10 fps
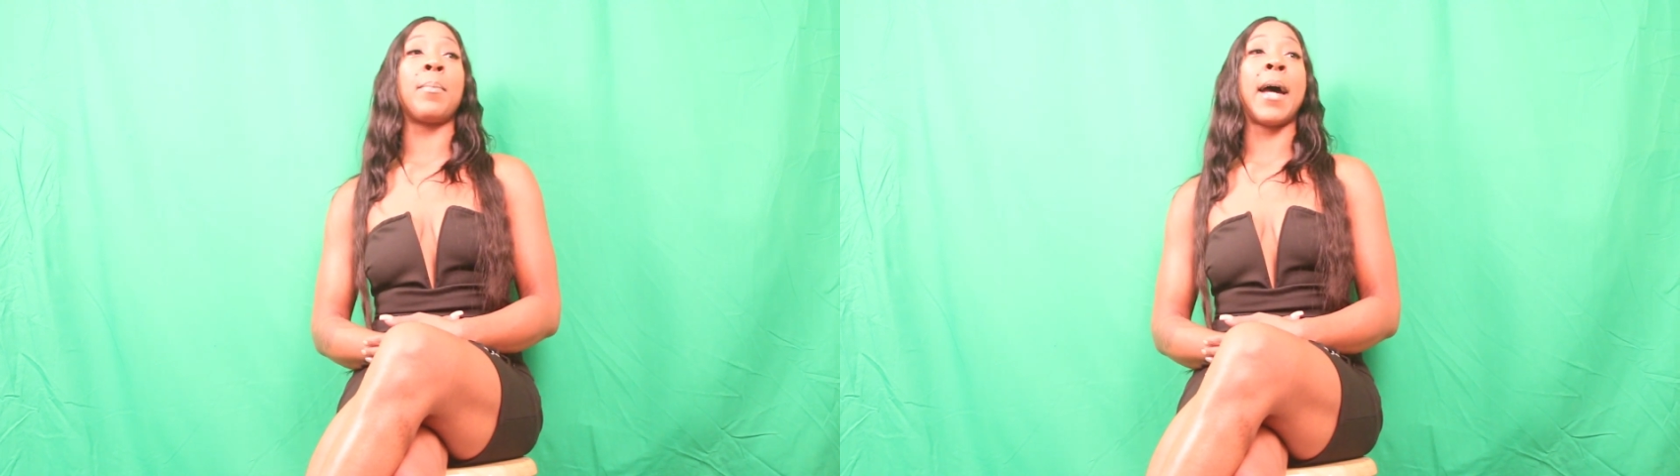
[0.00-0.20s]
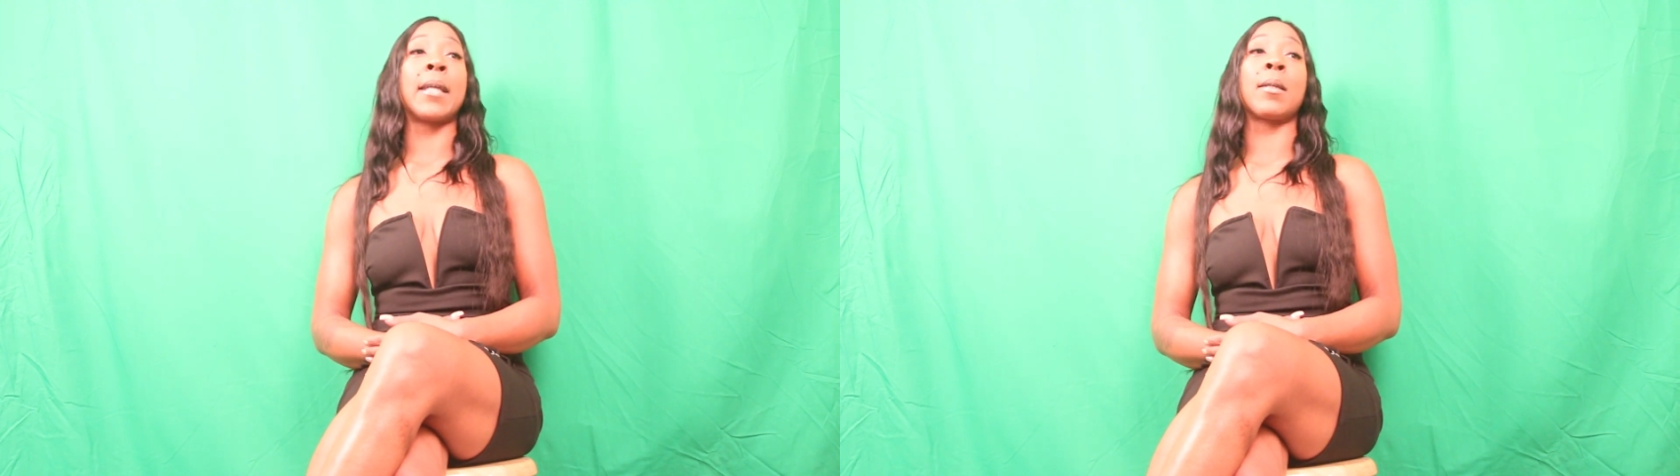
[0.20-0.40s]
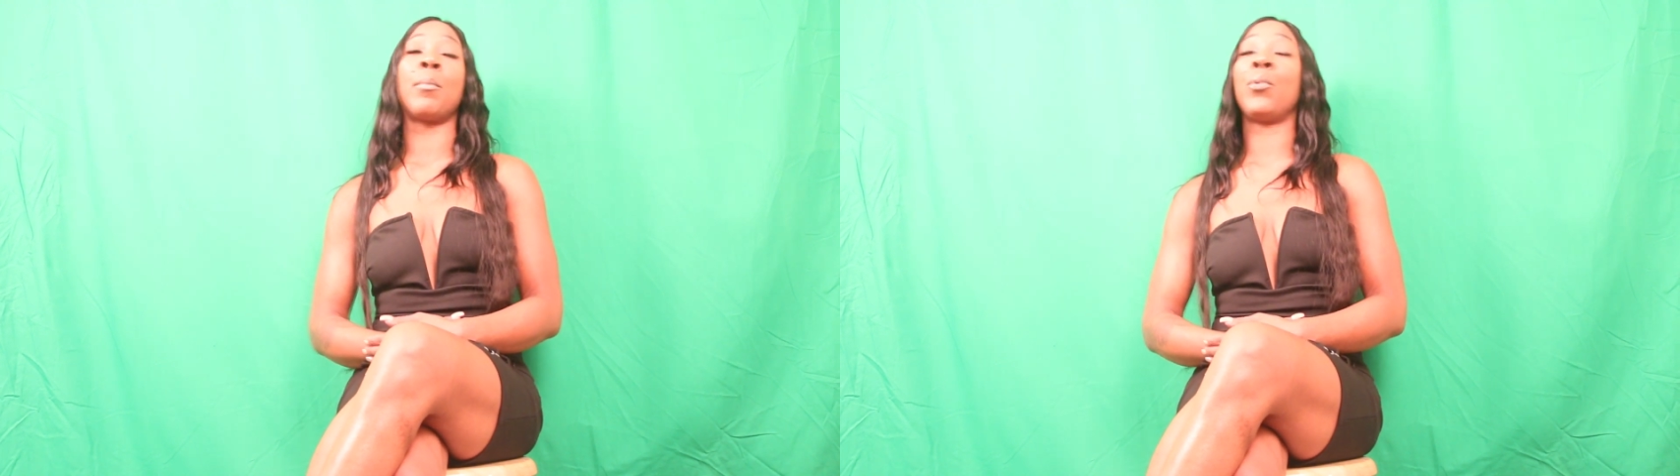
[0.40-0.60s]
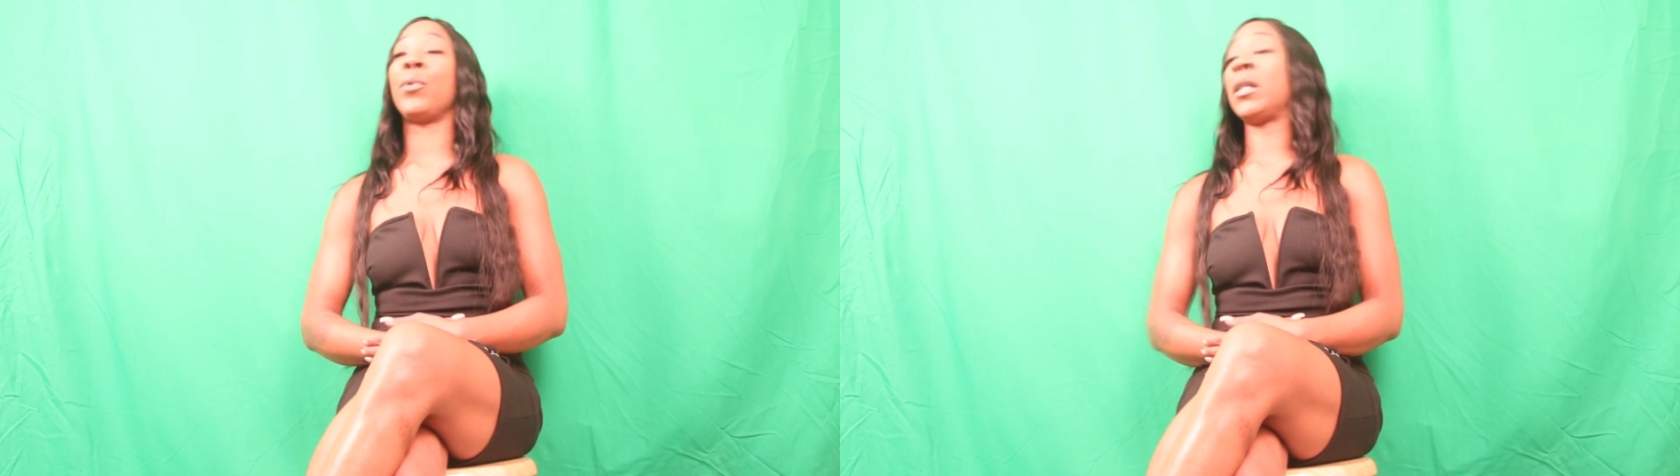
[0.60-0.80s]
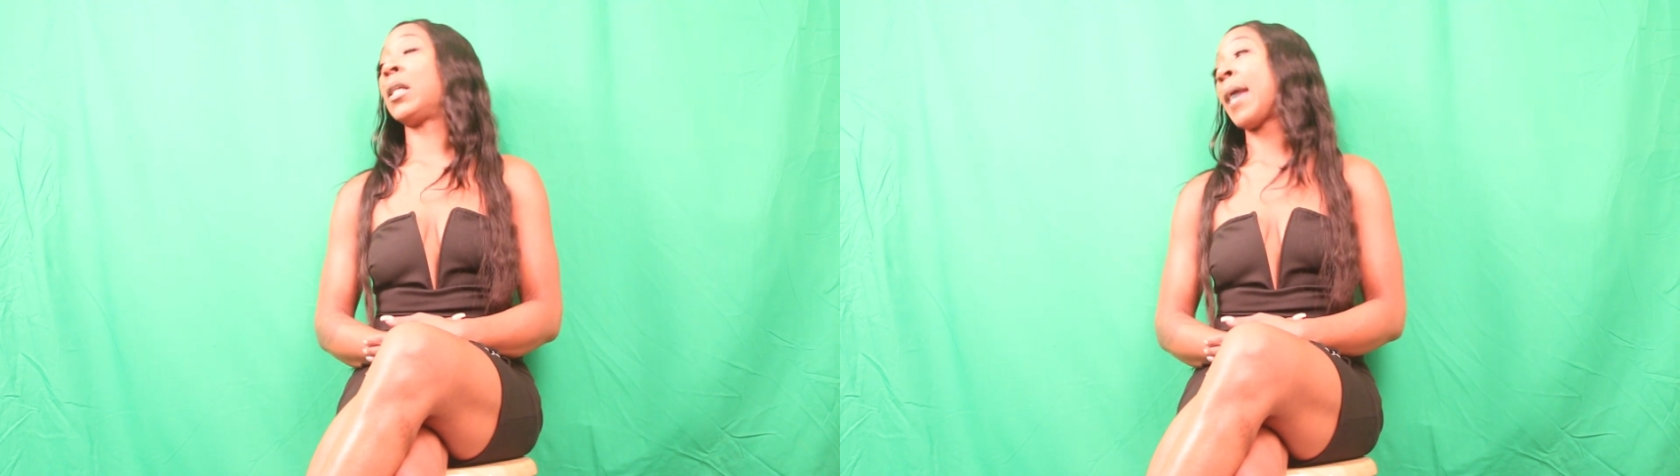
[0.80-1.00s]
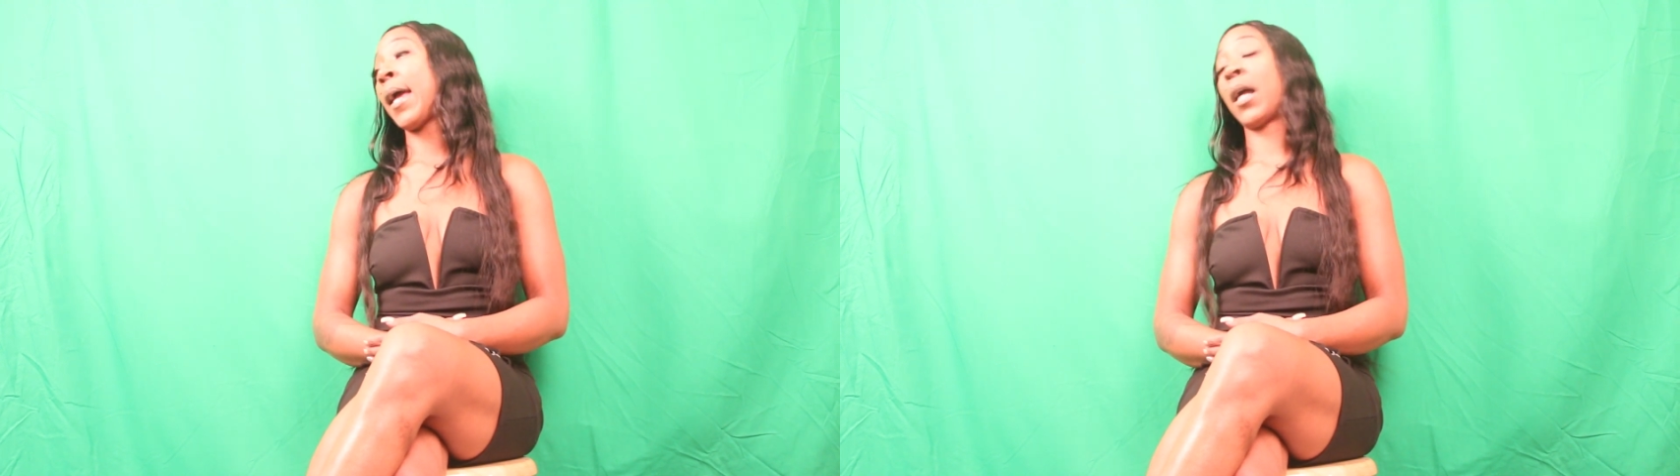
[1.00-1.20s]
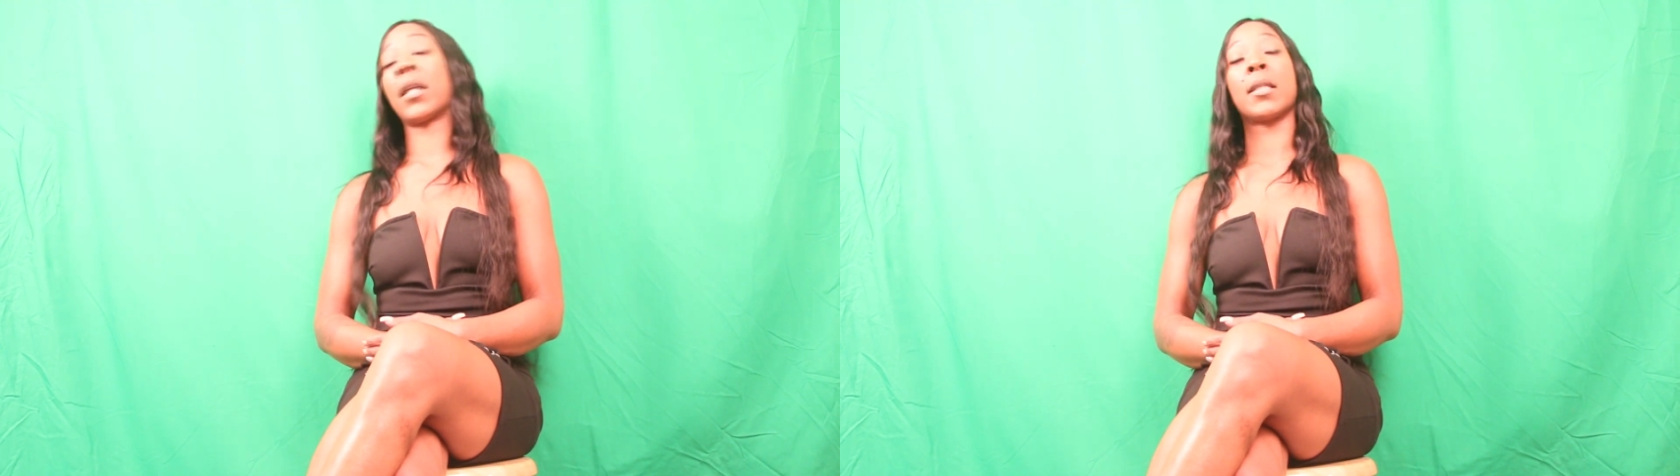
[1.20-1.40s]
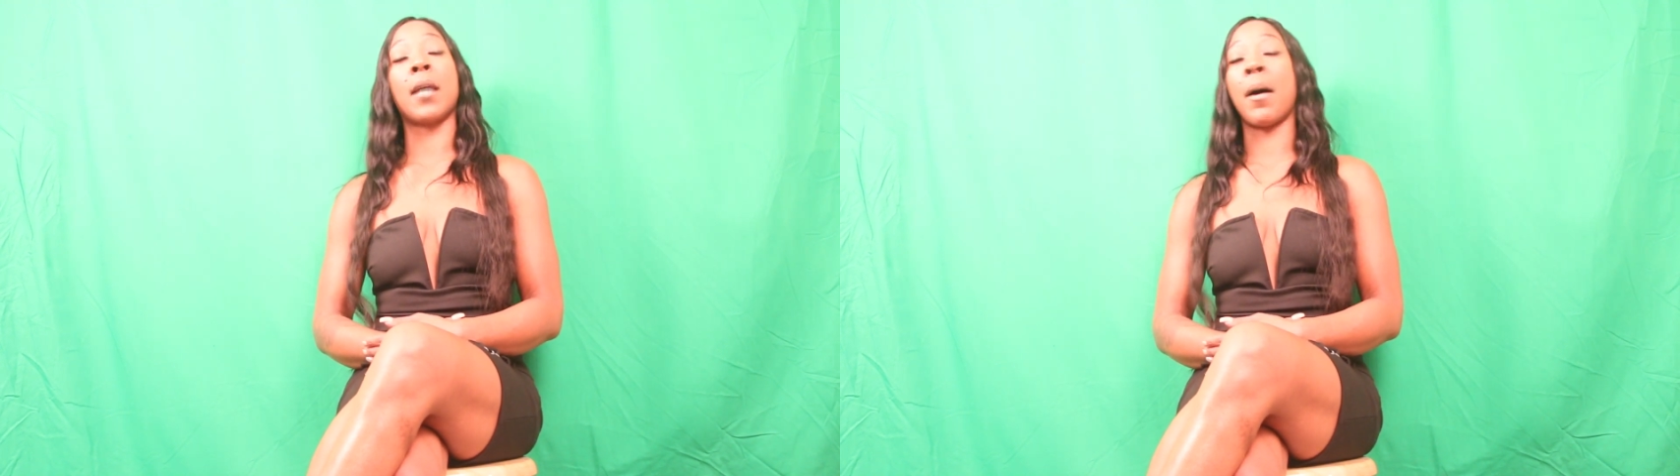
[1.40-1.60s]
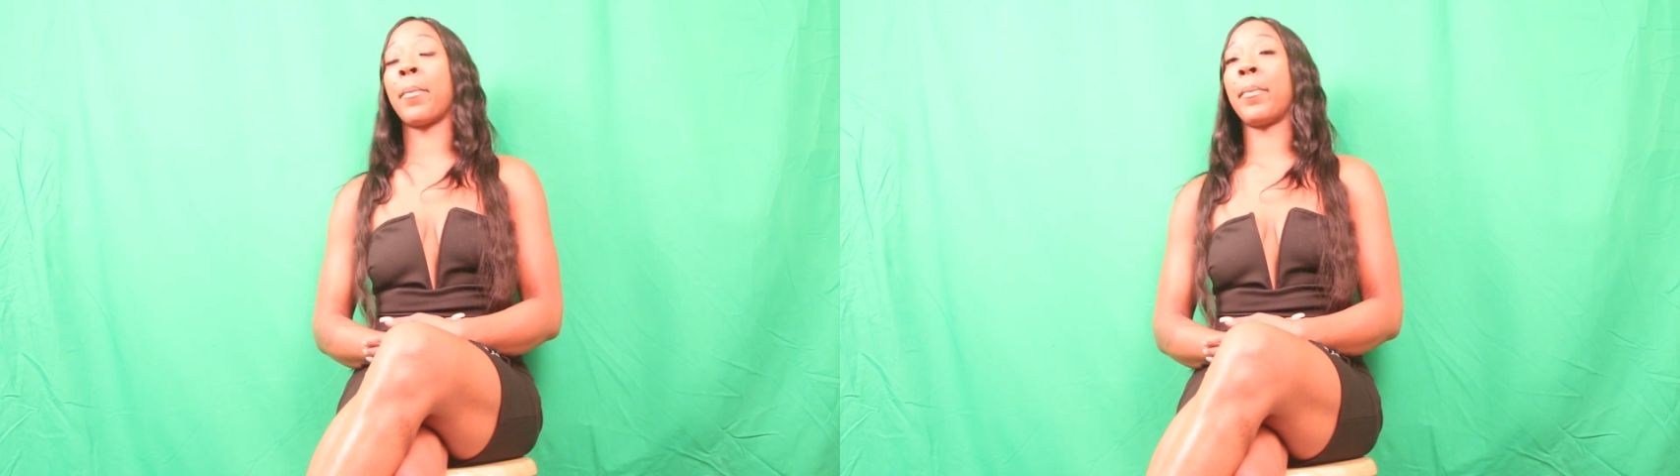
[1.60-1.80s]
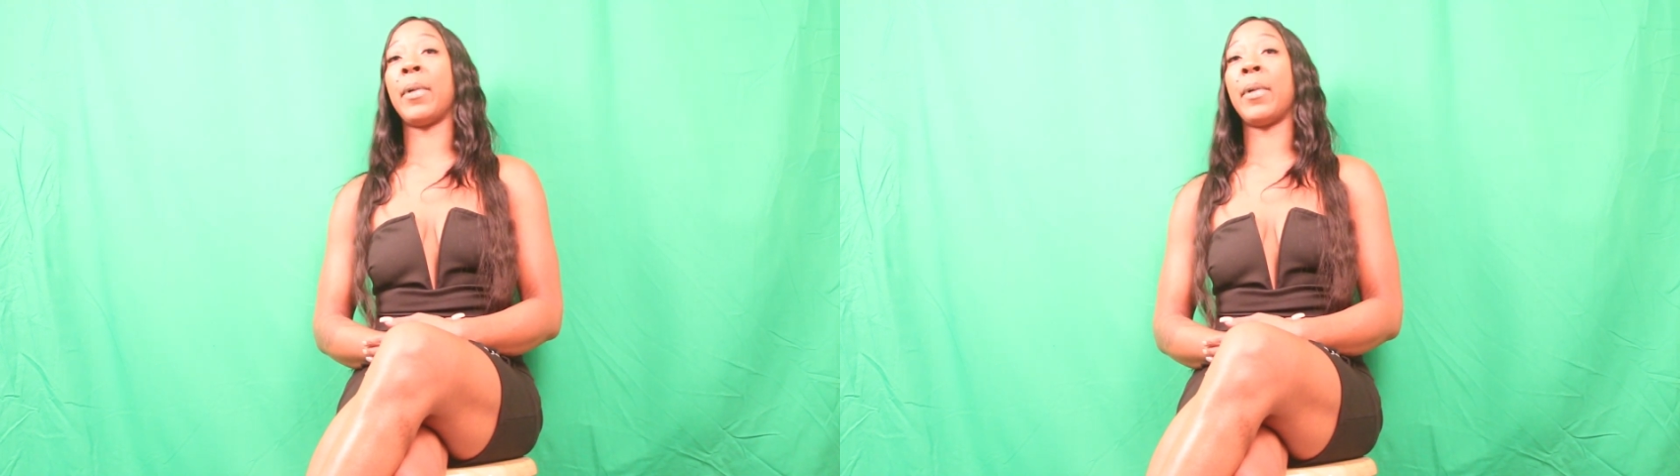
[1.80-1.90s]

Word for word: to buy some booty today or something,